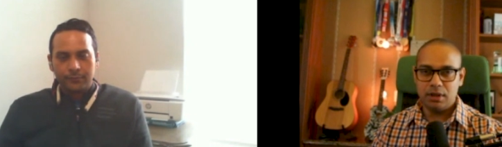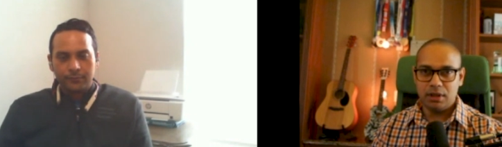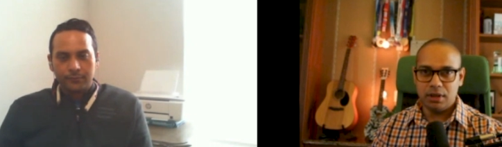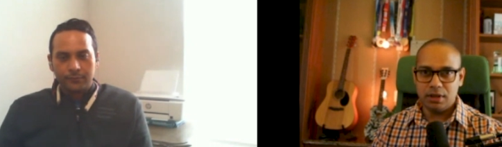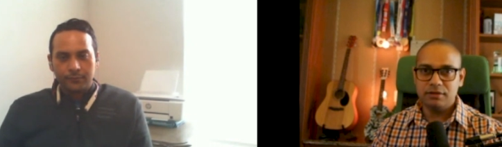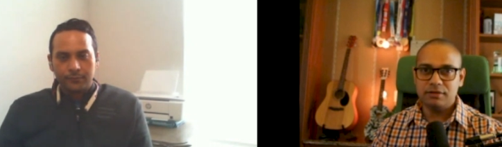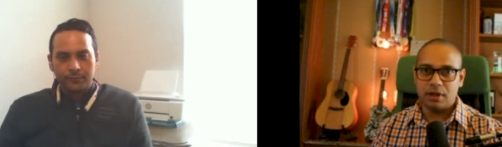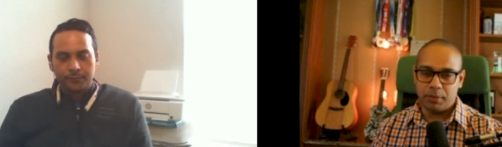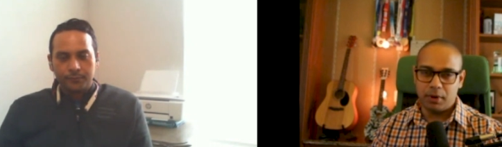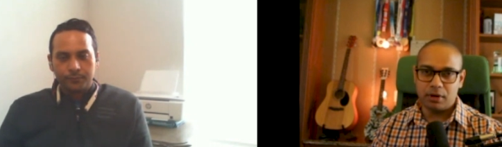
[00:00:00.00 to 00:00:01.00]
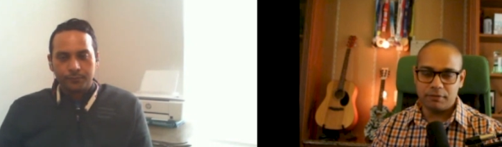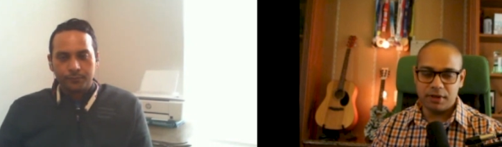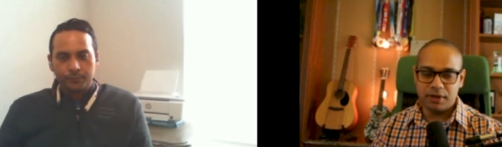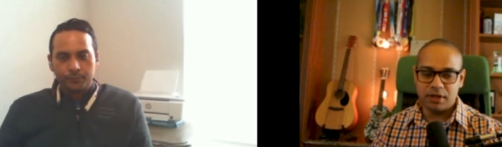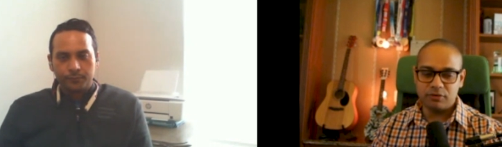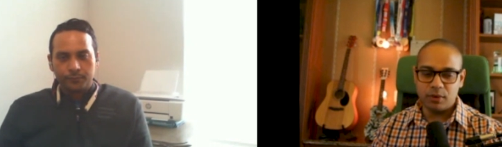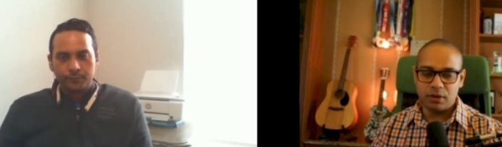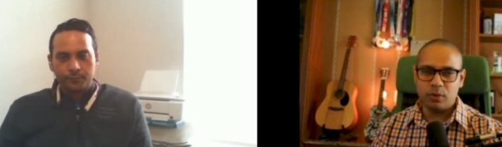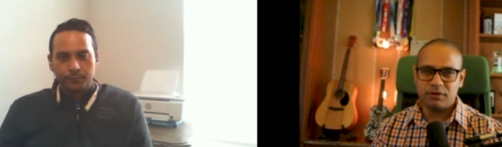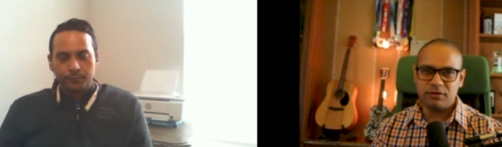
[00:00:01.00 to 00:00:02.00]
Speaker 1: is a part of it as well.
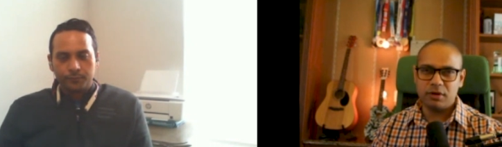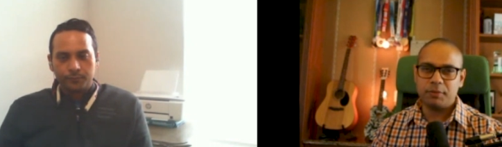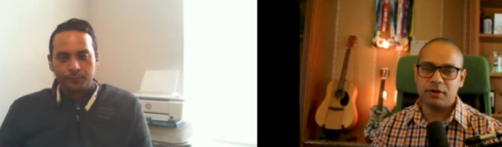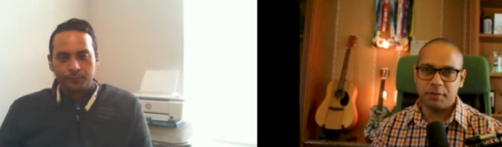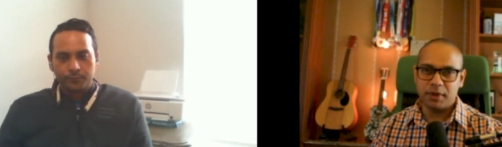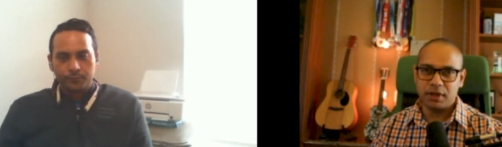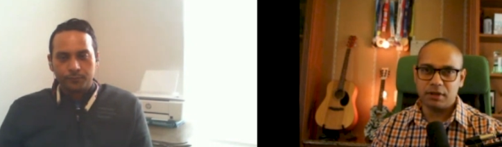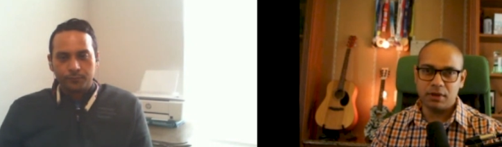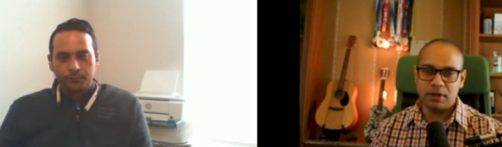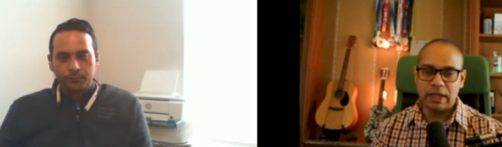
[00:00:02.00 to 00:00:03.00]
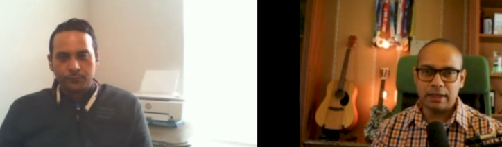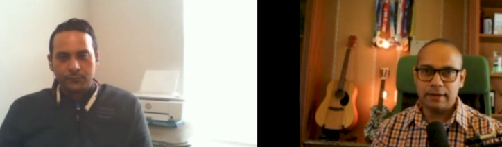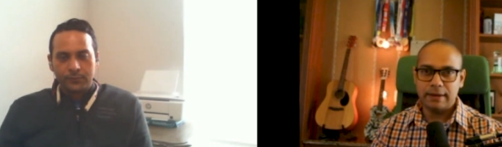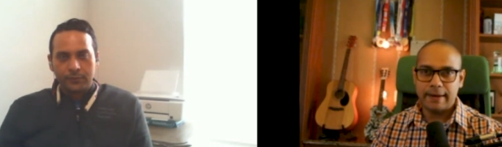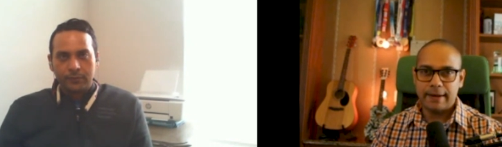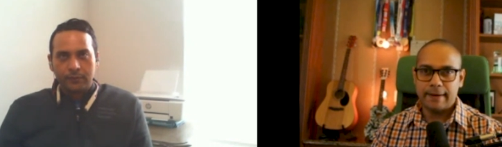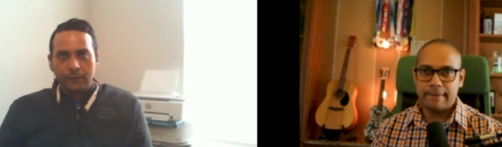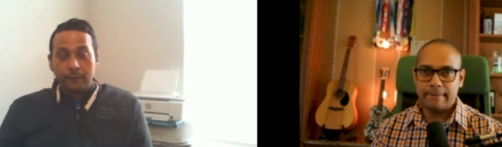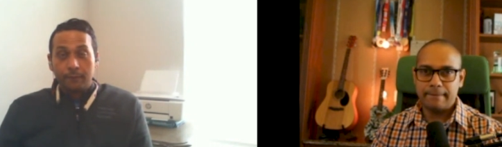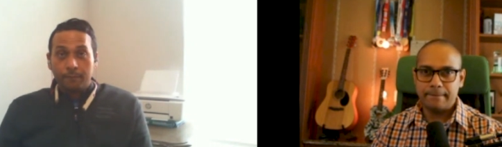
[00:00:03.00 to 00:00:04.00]
What's your perspective on that?
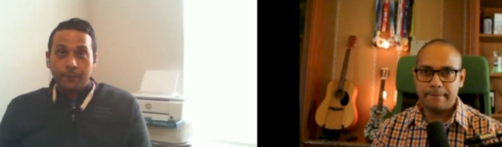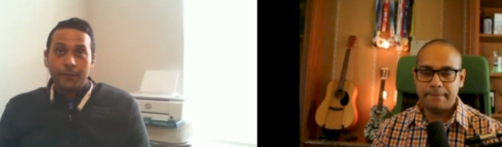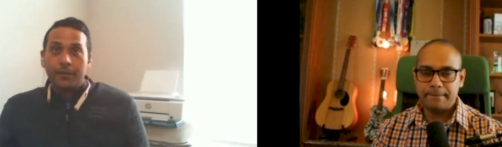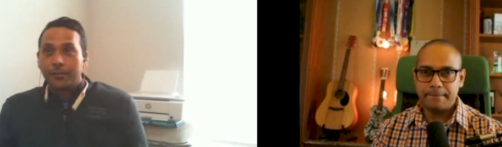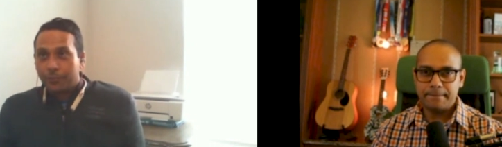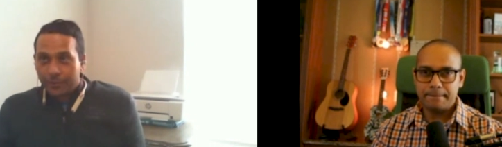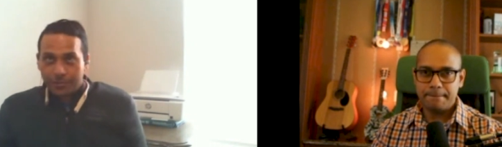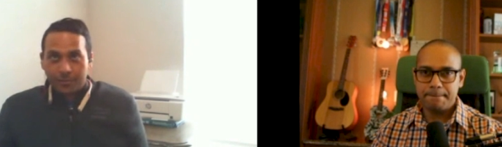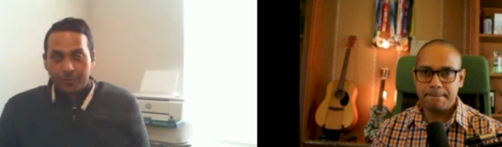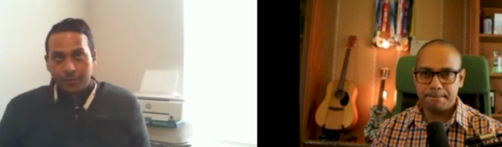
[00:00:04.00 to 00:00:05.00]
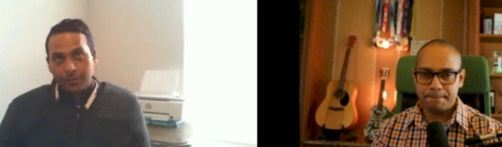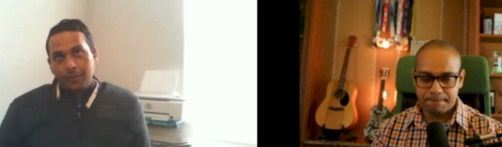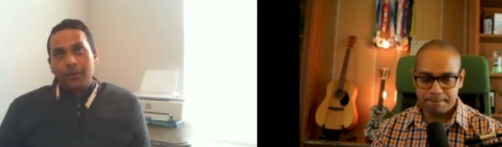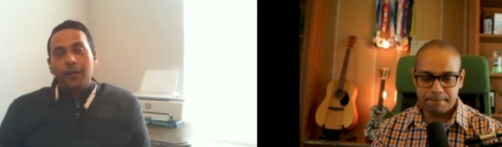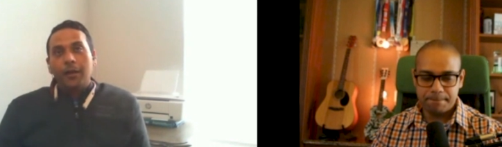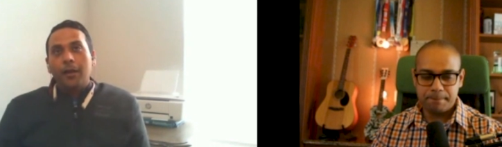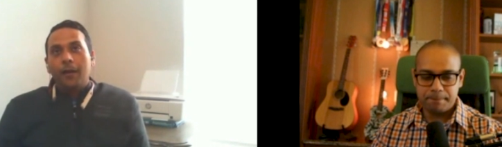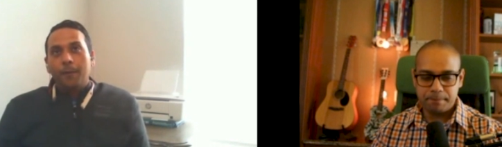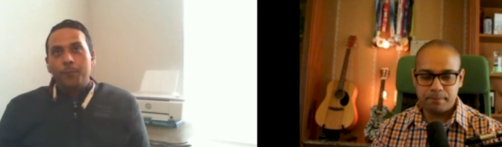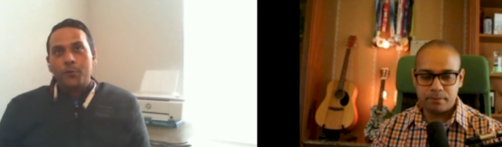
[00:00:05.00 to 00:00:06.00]
Great question.
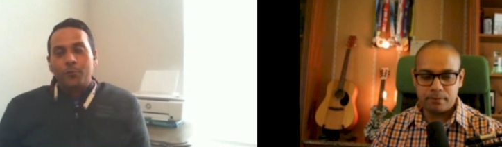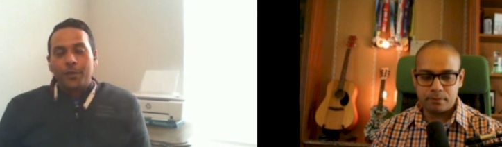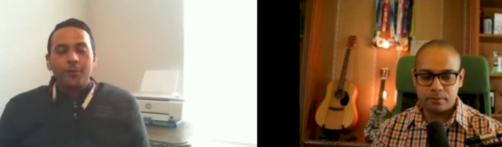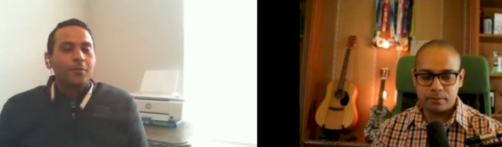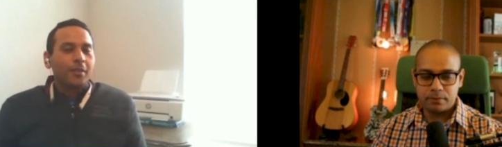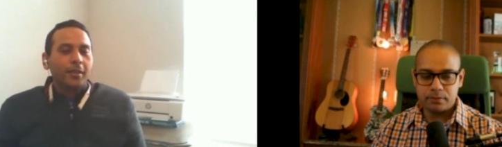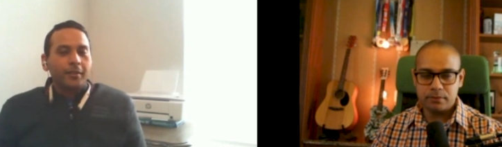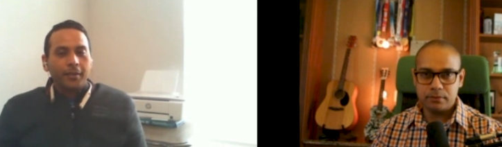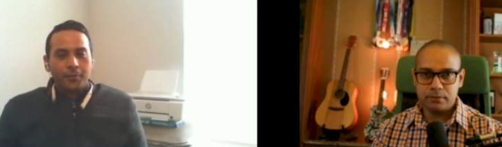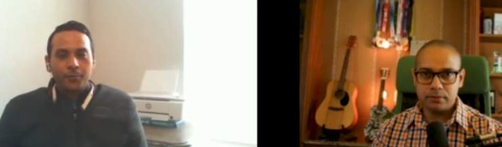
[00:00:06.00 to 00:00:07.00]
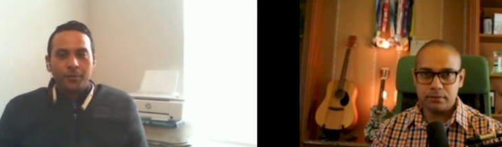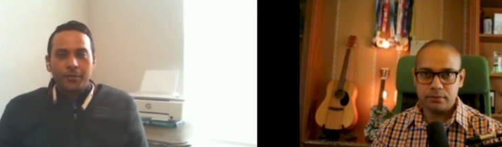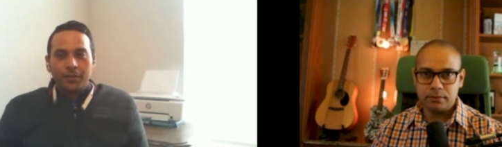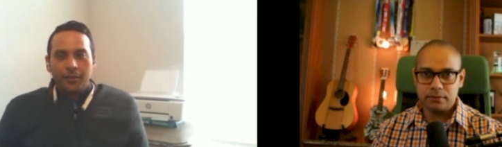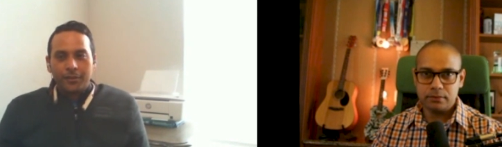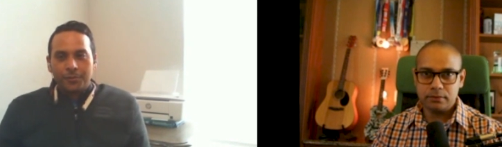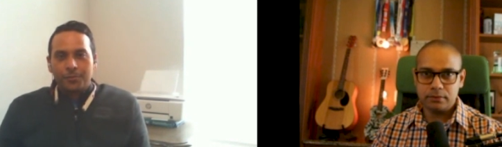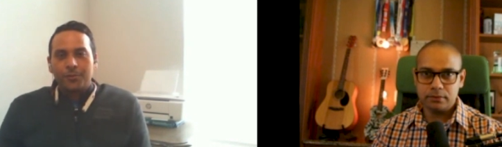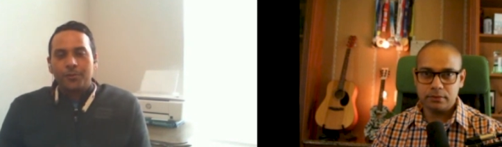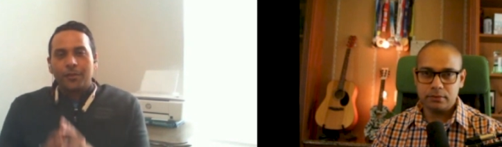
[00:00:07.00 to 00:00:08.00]
Speaker 2: So when you said networking, I
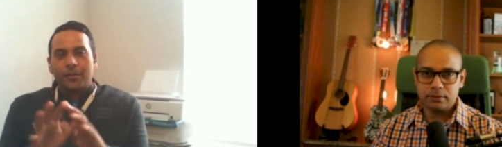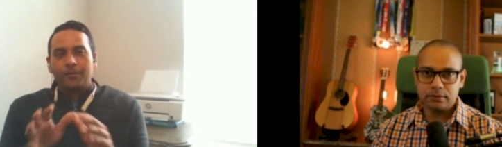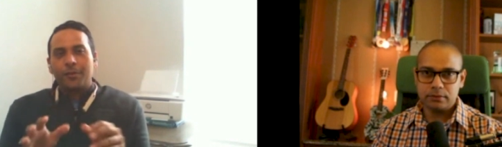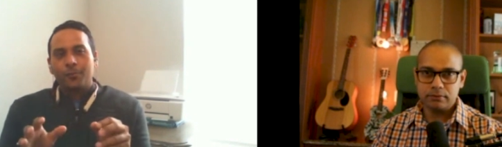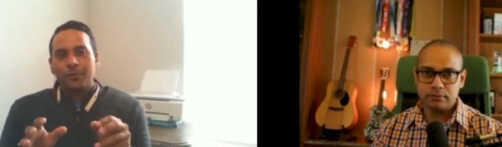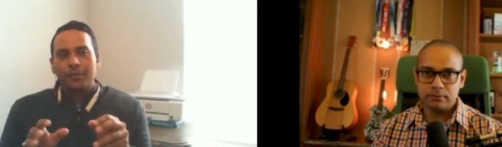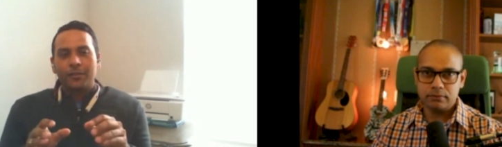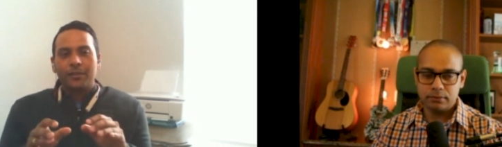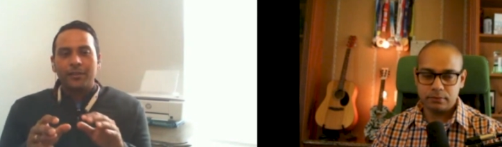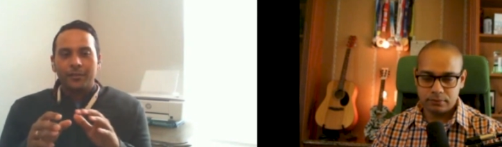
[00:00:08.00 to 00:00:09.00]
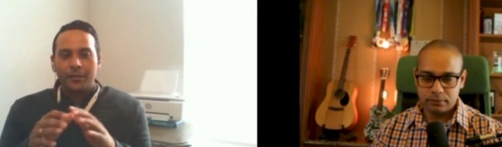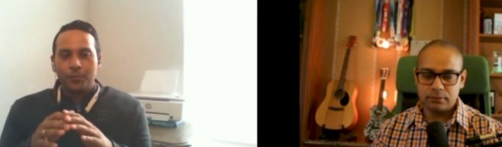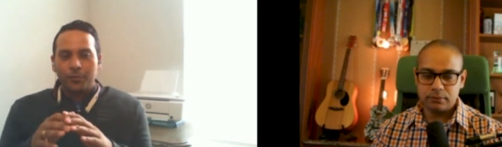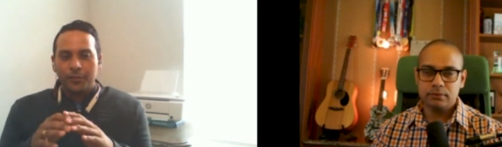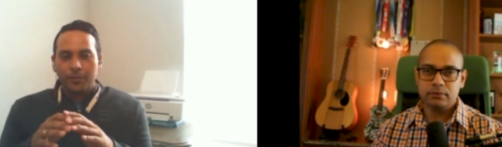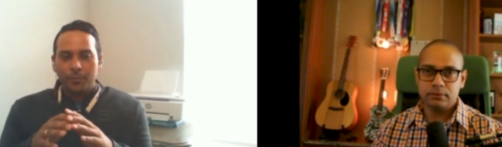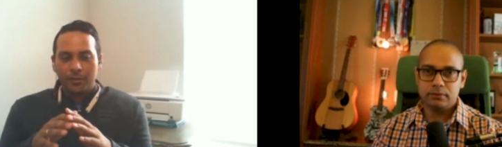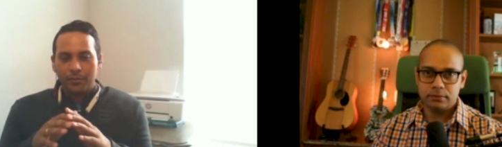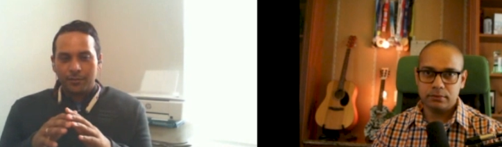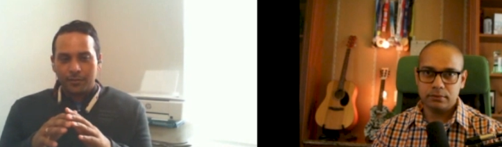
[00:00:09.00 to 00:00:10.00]
just want to clarify one thing that networking
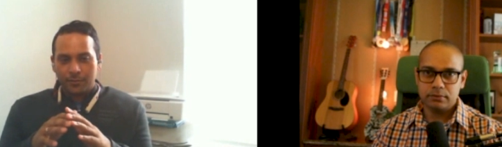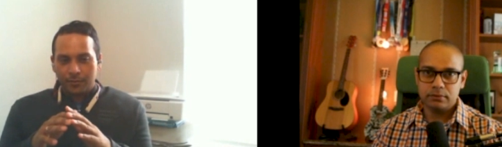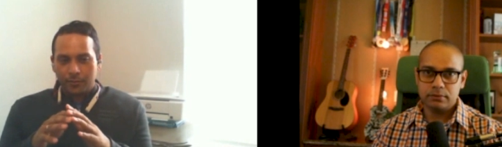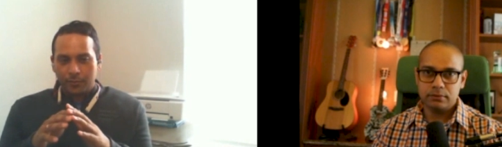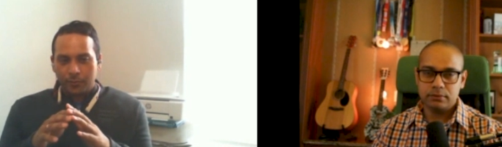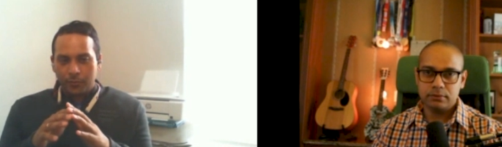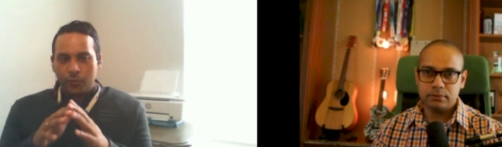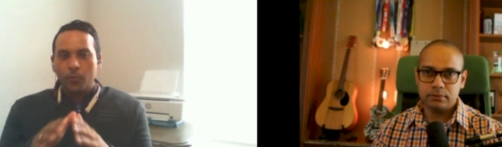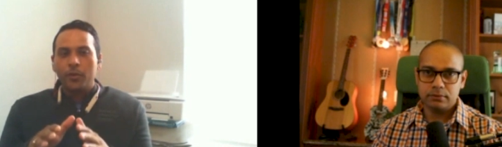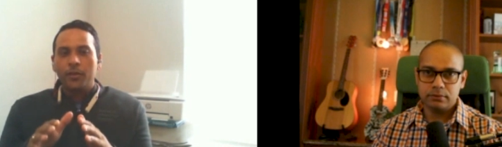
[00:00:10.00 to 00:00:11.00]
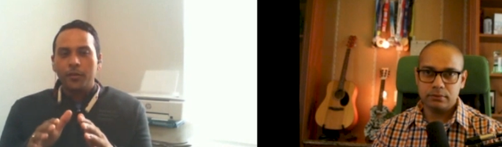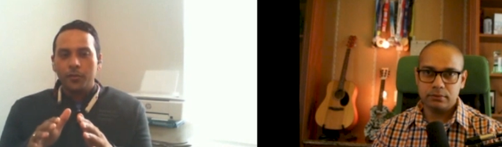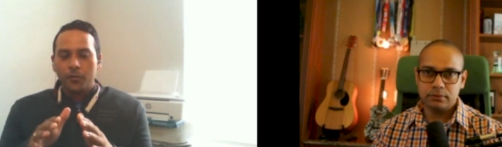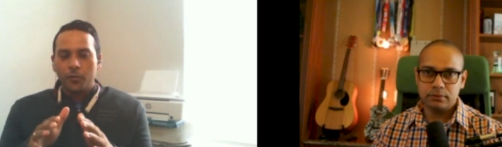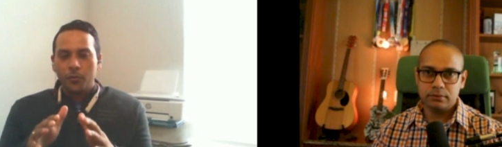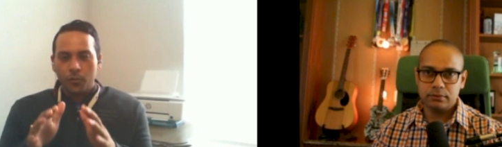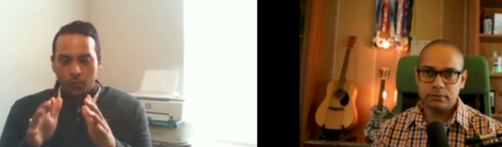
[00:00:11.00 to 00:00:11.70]
means growing your